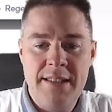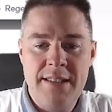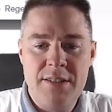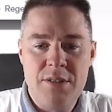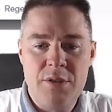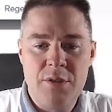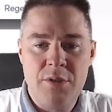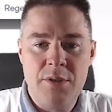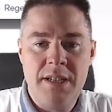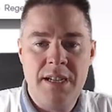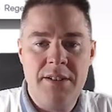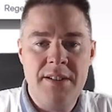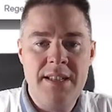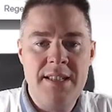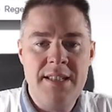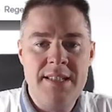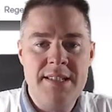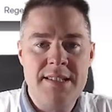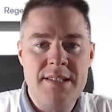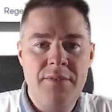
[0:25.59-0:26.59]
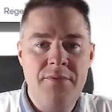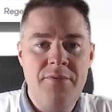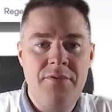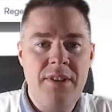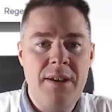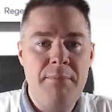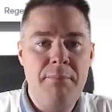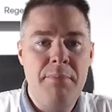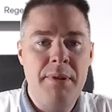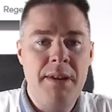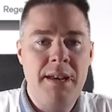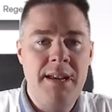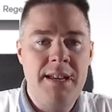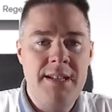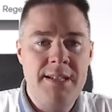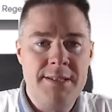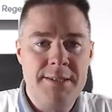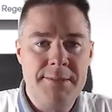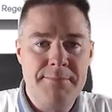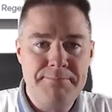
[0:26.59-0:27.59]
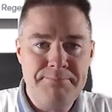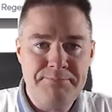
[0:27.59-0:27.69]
So there is a web page